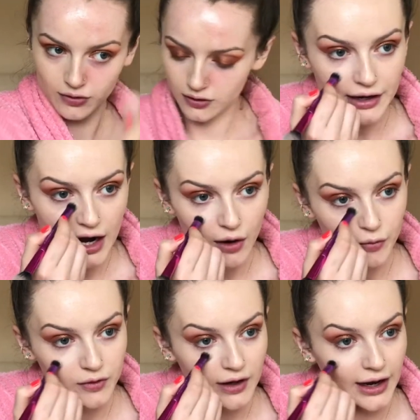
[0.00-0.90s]
And now I'm
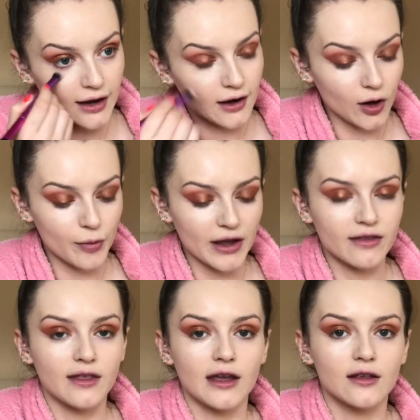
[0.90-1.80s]
just taking a little bit
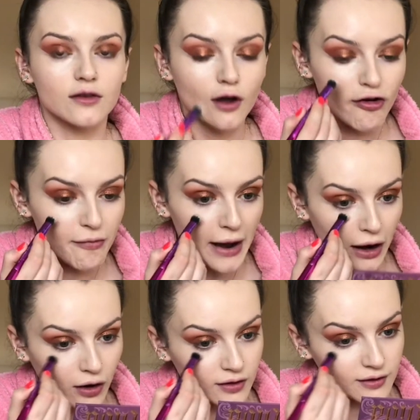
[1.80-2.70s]
of the Soft Matte
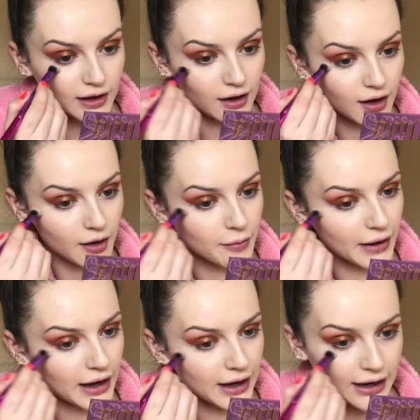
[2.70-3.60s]
Concealer
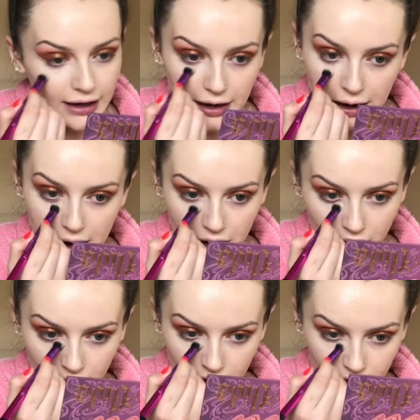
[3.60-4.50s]
by
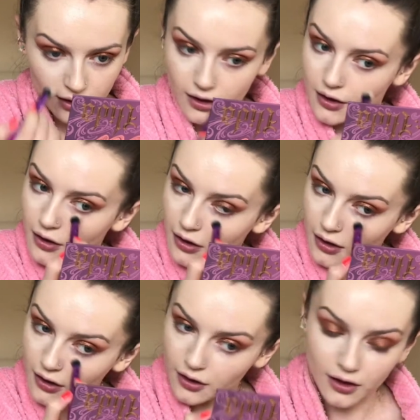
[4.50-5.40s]

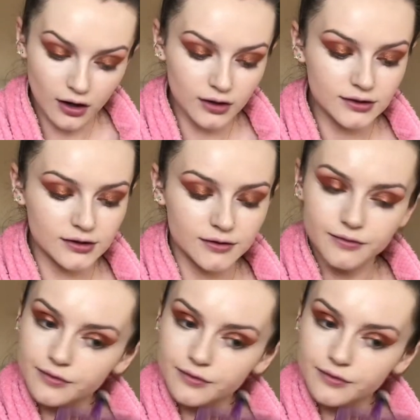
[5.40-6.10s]
Nars